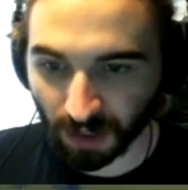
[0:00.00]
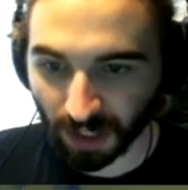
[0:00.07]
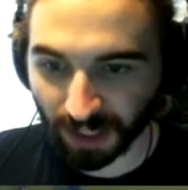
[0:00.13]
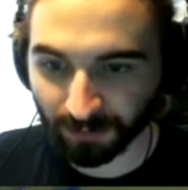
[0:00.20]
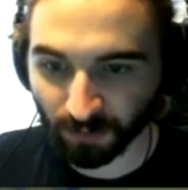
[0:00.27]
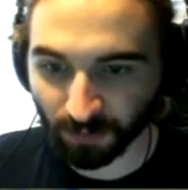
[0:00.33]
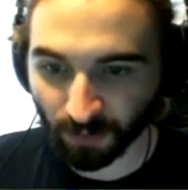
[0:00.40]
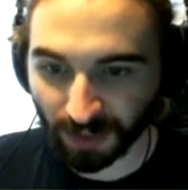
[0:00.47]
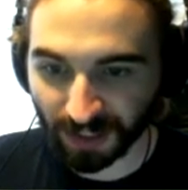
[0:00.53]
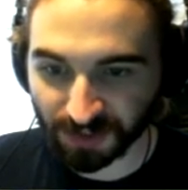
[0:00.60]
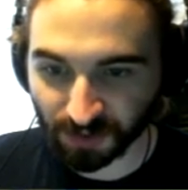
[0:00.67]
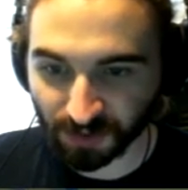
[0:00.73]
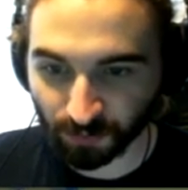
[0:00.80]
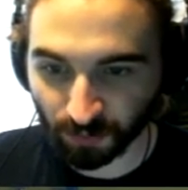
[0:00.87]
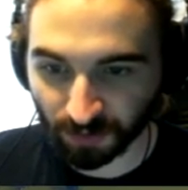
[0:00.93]
I am
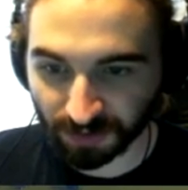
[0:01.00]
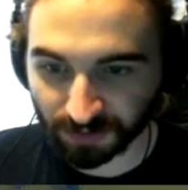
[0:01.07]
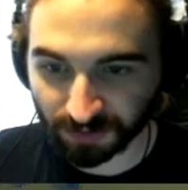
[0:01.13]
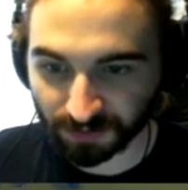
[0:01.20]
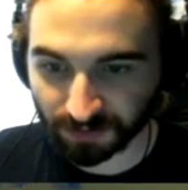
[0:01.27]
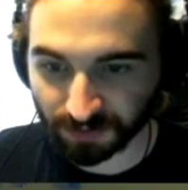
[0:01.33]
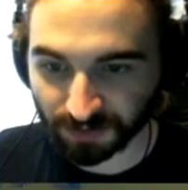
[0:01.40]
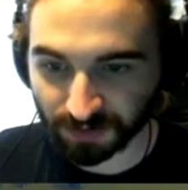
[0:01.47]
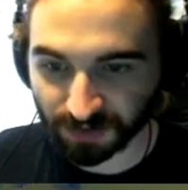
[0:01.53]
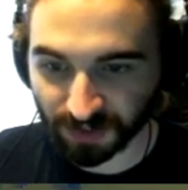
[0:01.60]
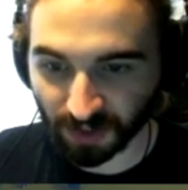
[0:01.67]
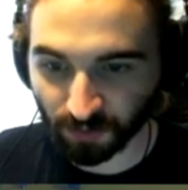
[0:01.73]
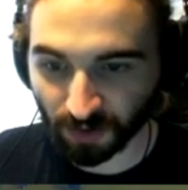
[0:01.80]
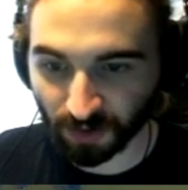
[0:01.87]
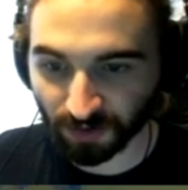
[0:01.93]
aware, don't worry.
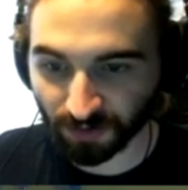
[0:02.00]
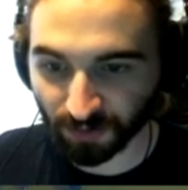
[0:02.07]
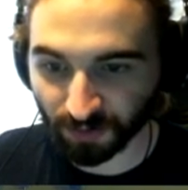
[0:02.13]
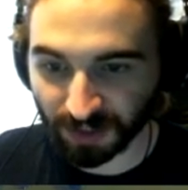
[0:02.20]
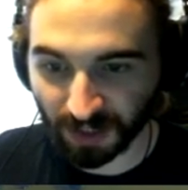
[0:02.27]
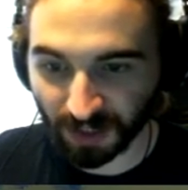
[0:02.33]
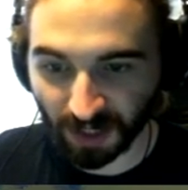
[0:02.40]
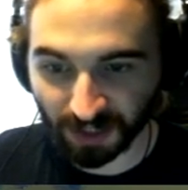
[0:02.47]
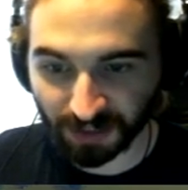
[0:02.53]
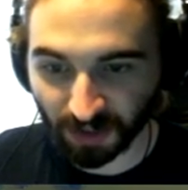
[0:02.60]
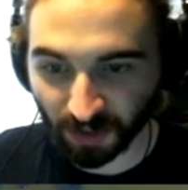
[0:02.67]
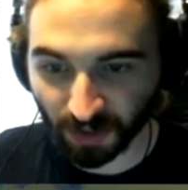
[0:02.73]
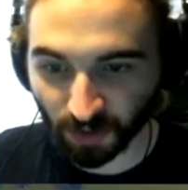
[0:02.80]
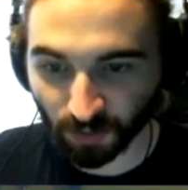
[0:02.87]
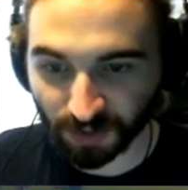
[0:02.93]
Don't worry, I
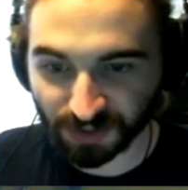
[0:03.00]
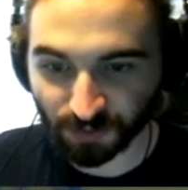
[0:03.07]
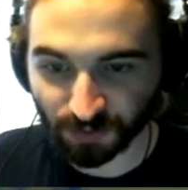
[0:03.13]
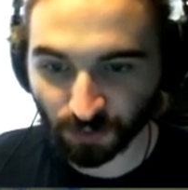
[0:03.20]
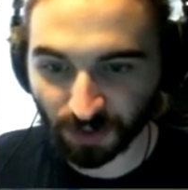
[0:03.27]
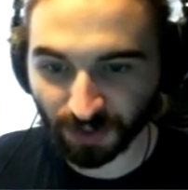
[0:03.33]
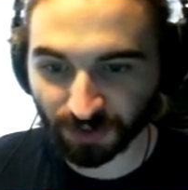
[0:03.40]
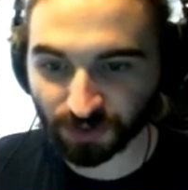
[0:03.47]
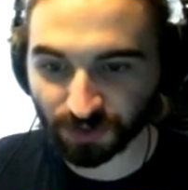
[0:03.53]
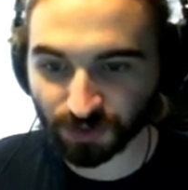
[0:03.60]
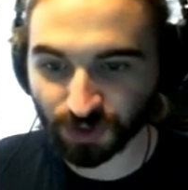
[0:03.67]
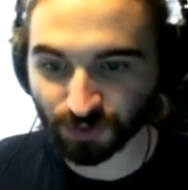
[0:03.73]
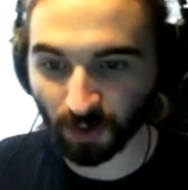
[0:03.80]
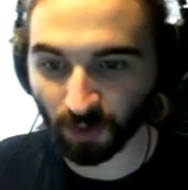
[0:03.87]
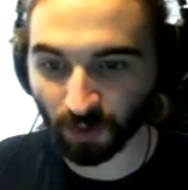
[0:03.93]
know, it is all under
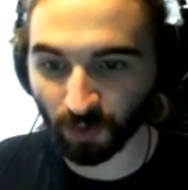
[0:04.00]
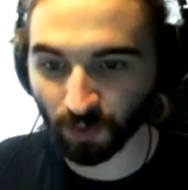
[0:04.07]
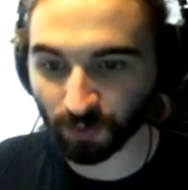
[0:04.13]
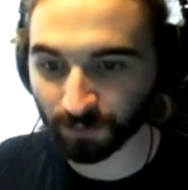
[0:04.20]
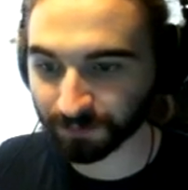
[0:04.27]
control.